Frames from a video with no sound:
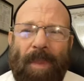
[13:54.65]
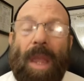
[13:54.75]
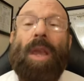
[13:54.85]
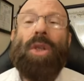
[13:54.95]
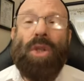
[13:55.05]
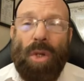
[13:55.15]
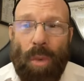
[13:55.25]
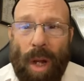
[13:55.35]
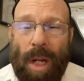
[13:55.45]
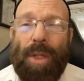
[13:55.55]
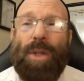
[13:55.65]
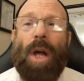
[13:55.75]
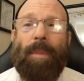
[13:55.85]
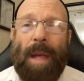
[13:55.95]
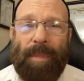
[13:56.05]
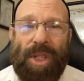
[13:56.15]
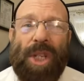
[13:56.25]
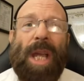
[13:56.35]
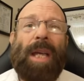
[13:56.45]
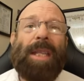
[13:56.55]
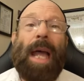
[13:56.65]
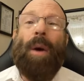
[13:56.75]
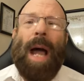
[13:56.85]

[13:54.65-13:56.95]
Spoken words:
You want to talk about Mashiach now?